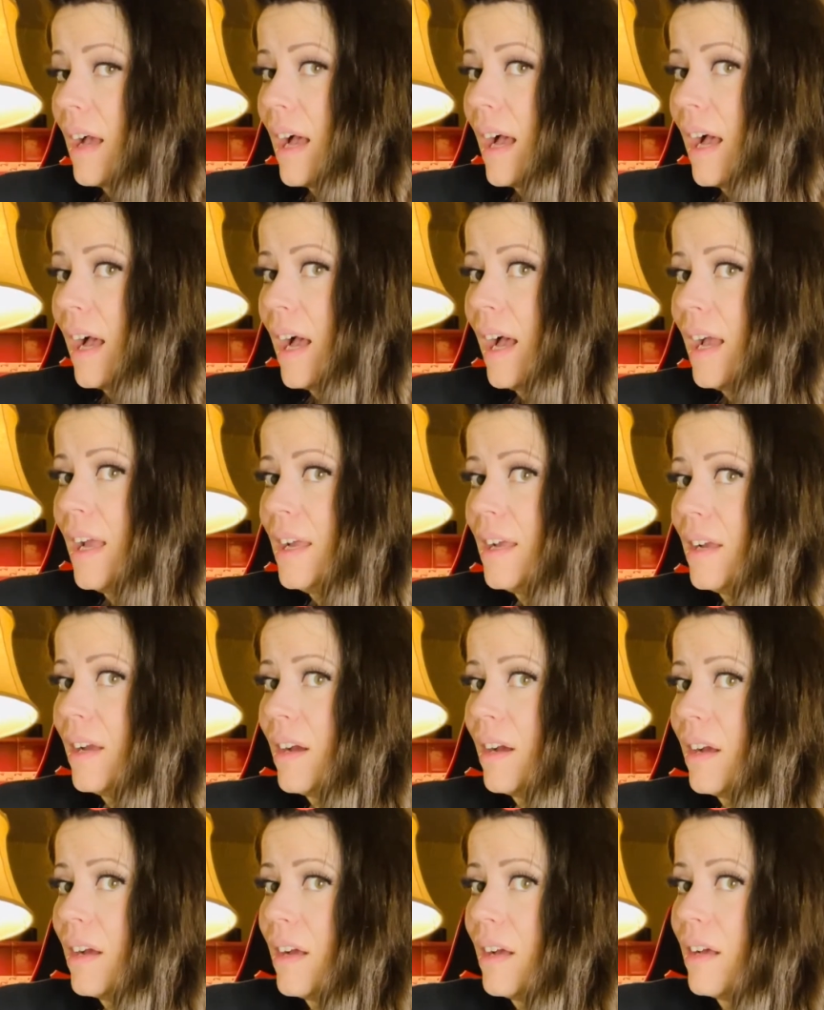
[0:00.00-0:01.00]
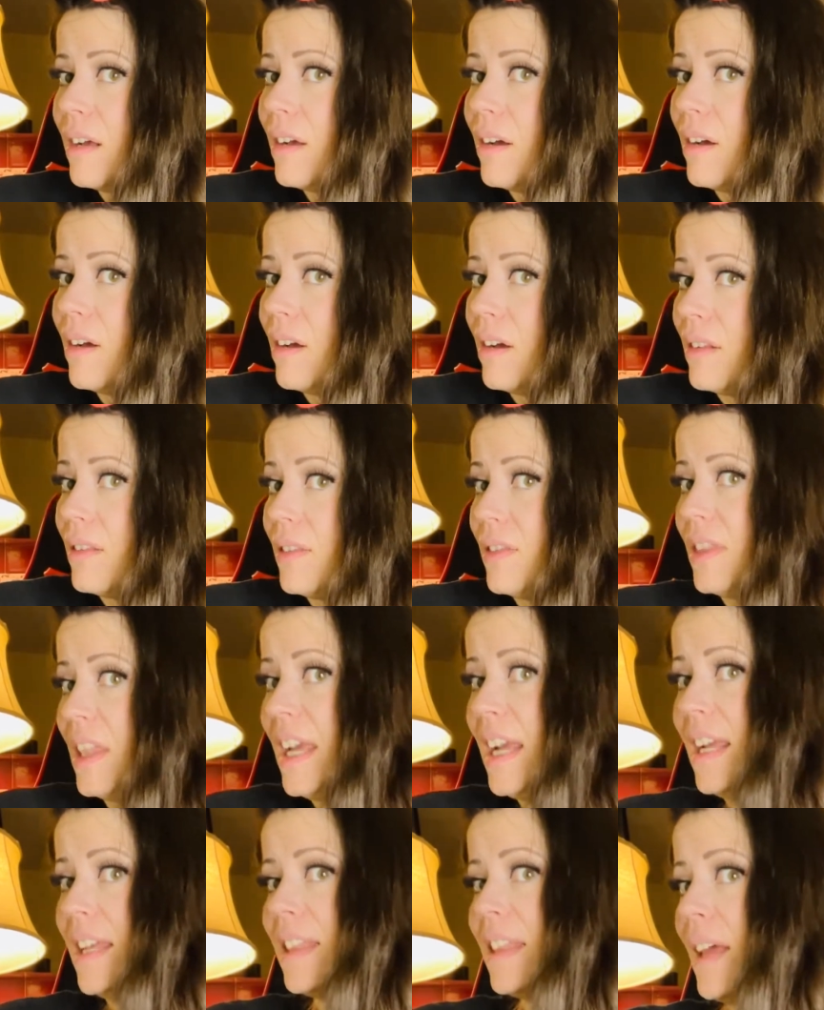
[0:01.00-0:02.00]
I
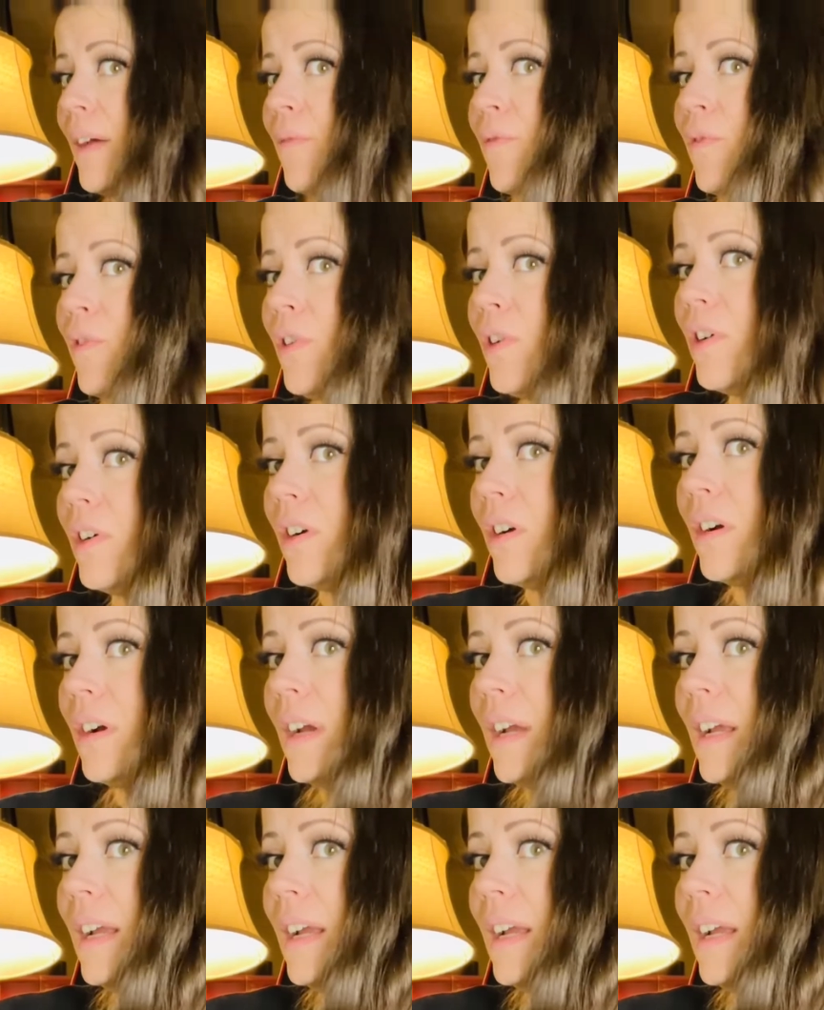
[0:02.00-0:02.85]
think that for